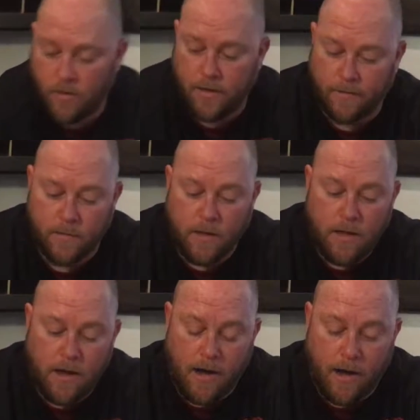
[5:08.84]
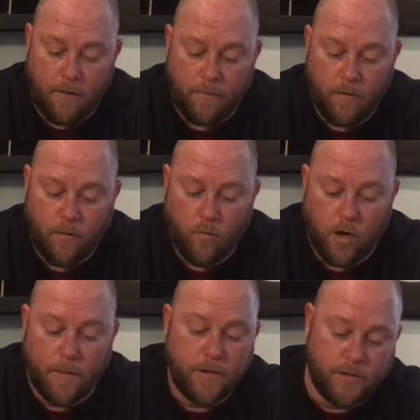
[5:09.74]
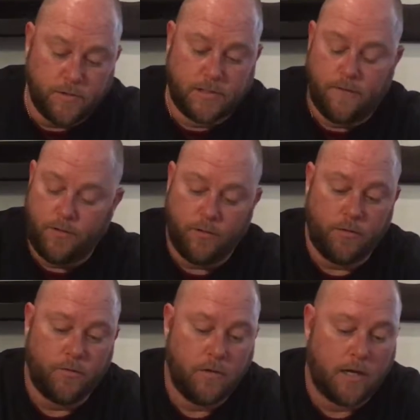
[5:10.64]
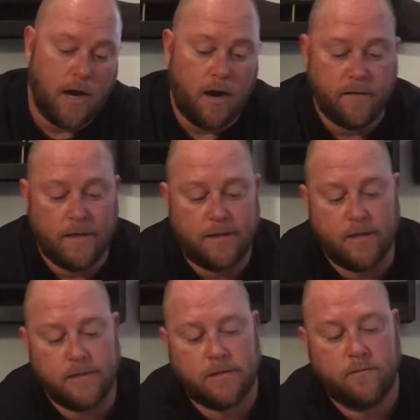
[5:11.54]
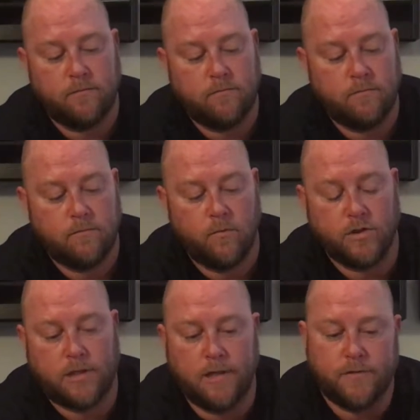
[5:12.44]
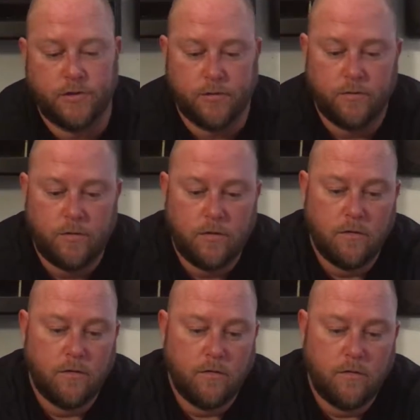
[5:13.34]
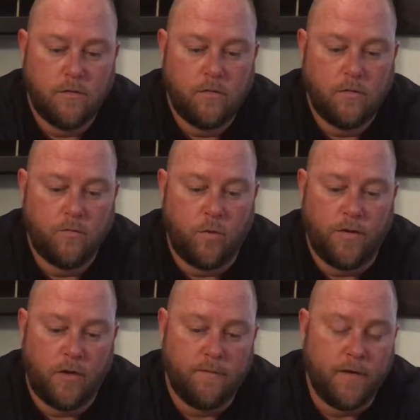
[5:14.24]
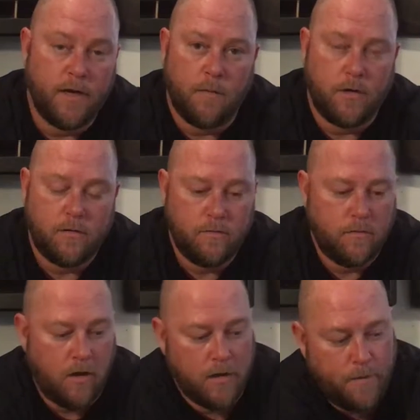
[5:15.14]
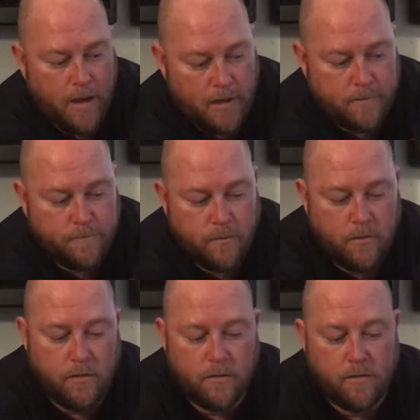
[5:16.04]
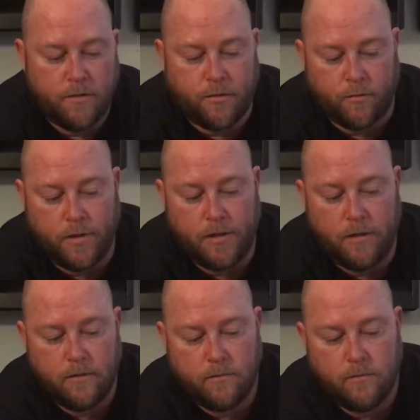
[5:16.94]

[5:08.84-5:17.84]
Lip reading: Okay. What I'm going to do is give you a card like this, which gives you, with your VIN number on the back, 3